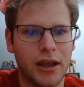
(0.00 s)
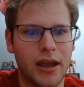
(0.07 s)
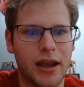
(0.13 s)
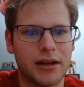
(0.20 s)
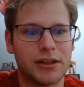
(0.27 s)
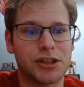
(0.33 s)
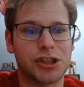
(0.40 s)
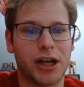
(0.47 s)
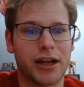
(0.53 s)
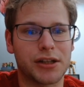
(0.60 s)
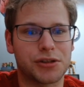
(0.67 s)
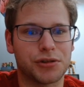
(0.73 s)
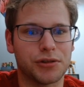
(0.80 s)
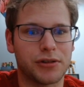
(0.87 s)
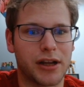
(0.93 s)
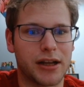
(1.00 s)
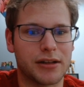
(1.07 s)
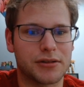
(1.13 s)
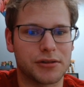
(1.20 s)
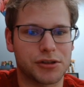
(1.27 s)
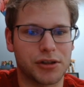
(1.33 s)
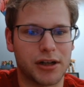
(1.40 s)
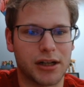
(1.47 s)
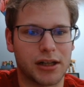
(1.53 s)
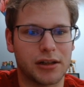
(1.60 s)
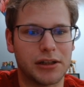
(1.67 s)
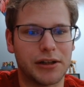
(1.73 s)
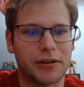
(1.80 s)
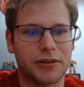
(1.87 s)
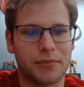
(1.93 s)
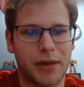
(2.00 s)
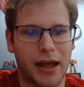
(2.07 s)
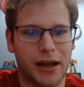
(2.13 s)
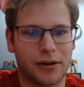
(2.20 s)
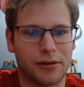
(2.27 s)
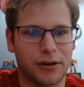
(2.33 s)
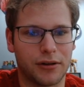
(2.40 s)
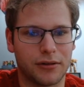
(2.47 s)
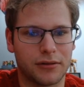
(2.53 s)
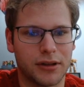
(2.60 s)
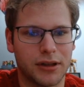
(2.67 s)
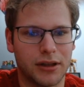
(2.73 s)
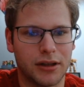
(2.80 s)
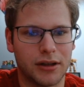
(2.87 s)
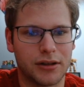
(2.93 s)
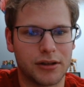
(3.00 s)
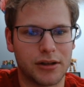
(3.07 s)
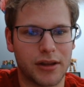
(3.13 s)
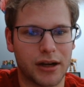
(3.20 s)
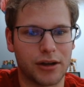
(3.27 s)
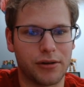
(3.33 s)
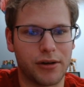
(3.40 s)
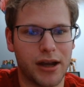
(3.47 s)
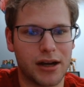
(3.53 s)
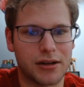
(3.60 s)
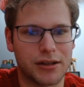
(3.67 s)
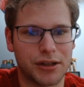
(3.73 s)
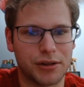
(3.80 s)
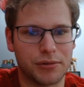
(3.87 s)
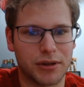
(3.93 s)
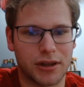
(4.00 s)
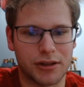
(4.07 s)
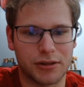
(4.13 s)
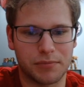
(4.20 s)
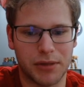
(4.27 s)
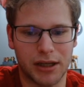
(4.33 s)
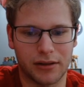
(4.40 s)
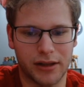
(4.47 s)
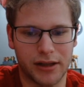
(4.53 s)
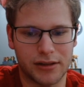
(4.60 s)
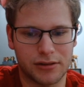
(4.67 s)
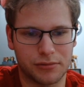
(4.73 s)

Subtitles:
Into Giant Trunade, so trying to clear out the back row to then go ahead and deal with this BLS.